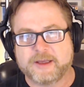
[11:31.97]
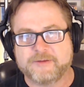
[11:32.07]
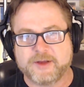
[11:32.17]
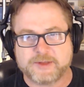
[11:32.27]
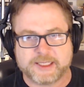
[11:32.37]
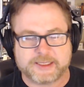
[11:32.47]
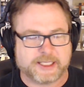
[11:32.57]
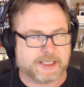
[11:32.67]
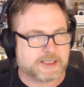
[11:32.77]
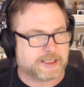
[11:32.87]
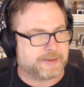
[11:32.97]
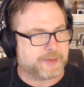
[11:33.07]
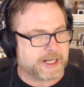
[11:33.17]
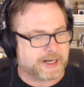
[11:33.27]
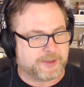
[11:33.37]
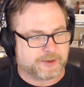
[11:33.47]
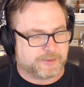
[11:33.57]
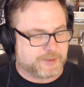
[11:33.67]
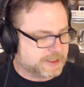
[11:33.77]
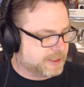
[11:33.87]
If y'all think that it's that bad, I'm not going
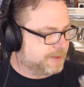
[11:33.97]
to mix